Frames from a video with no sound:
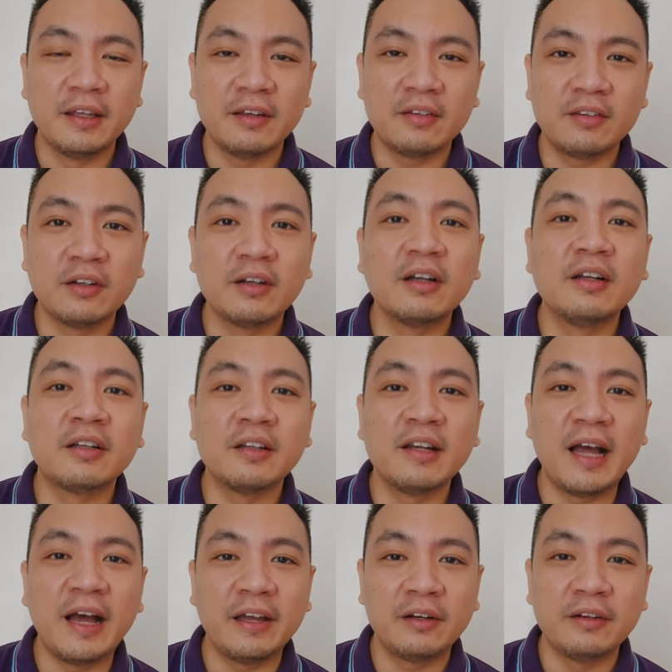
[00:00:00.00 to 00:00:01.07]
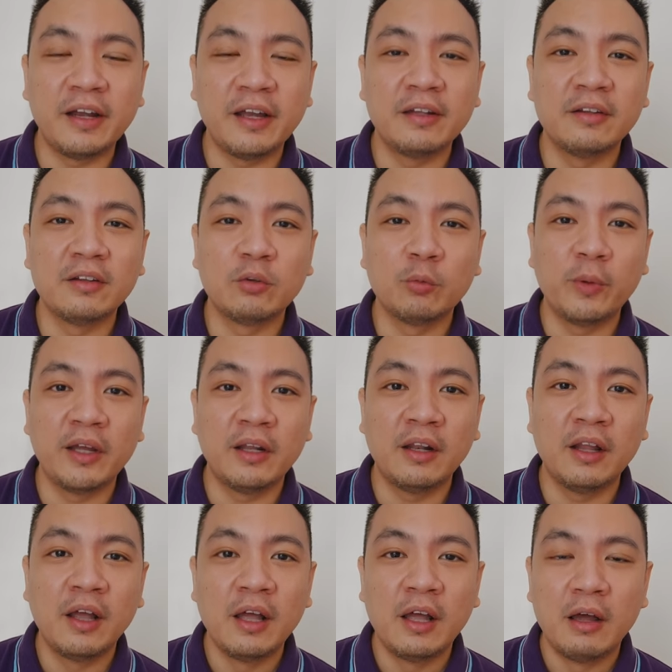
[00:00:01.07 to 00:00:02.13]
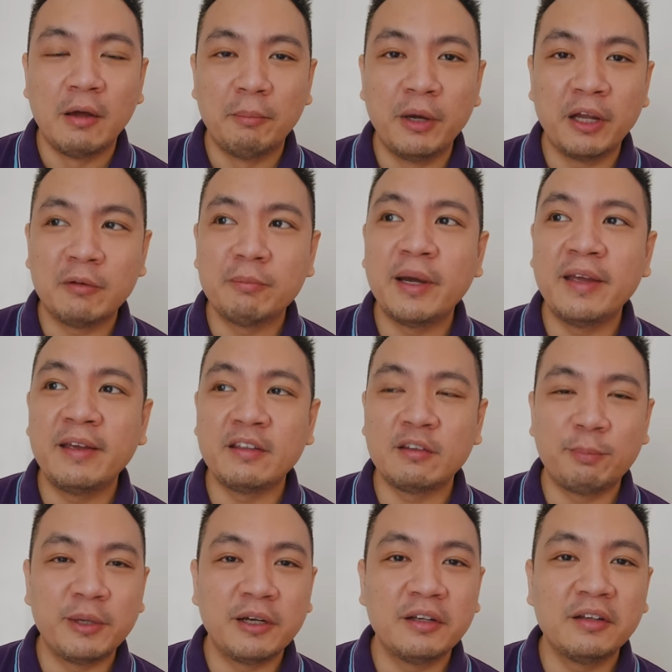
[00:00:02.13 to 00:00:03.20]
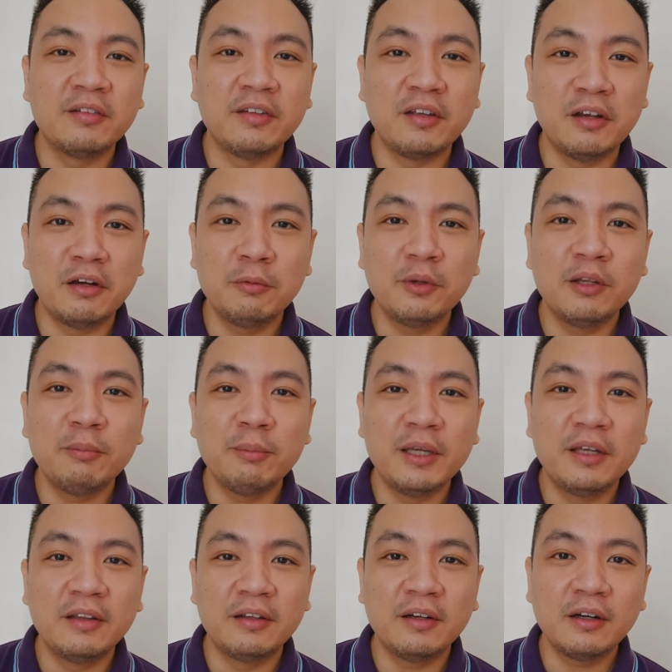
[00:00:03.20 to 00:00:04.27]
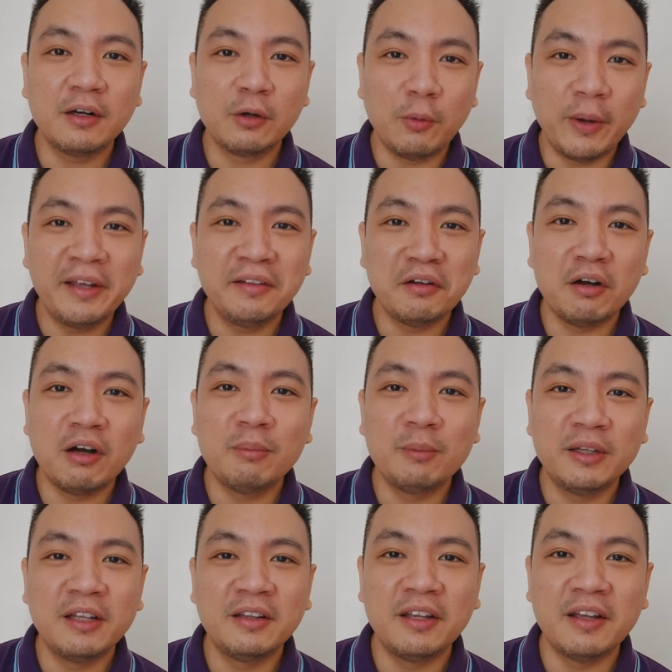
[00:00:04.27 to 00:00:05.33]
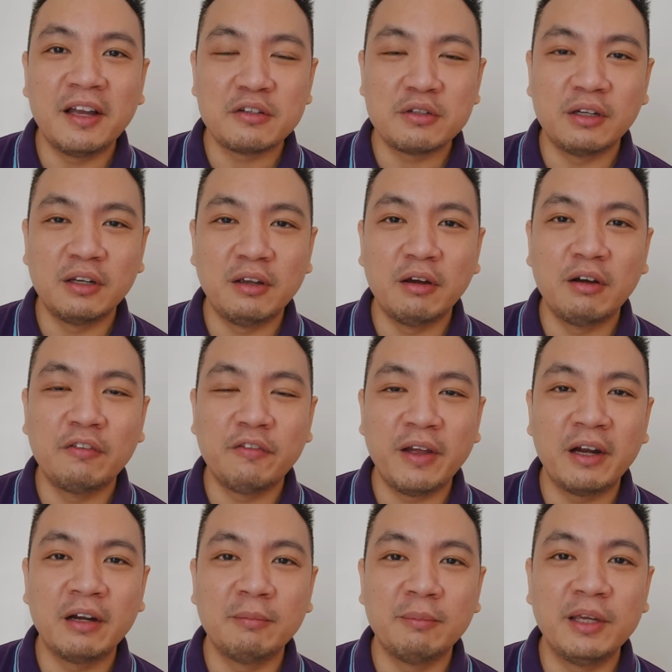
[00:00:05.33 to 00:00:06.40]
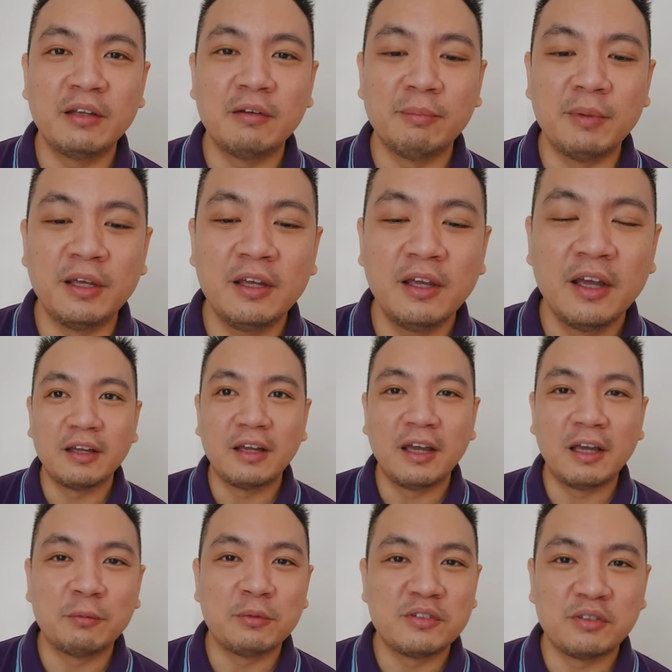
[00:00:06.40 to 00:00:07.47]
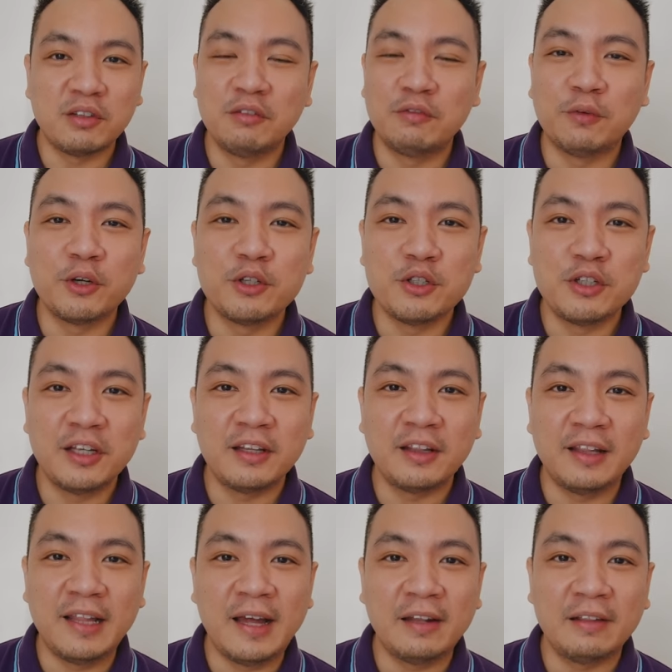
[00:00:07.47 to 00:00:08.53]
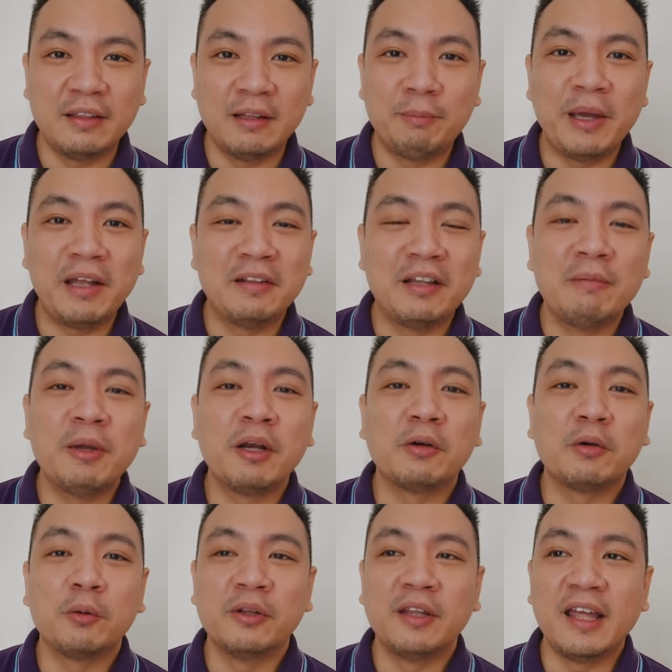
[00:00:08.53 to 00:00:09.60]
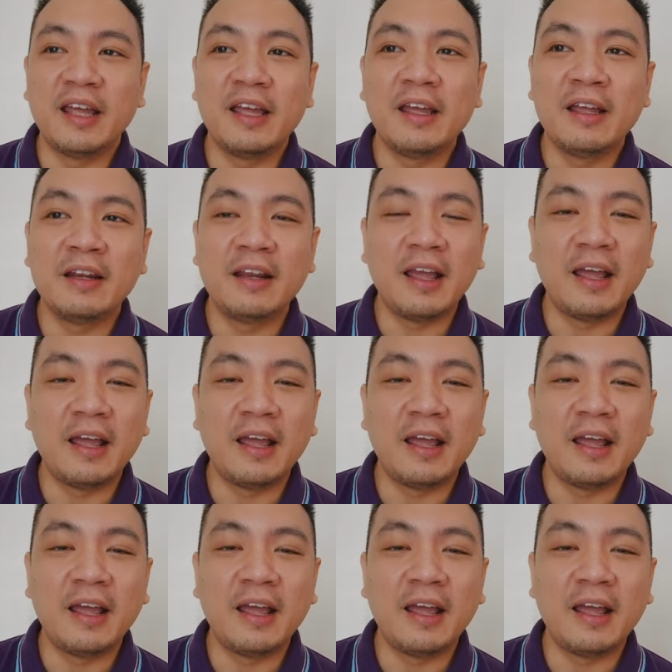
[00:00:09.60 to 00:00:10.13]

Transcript: Yes, they're a little higher end as well. But my experience here would be they're quite accommodating actually of Airbnb. It was just unfortunate that the pandemic rolled in.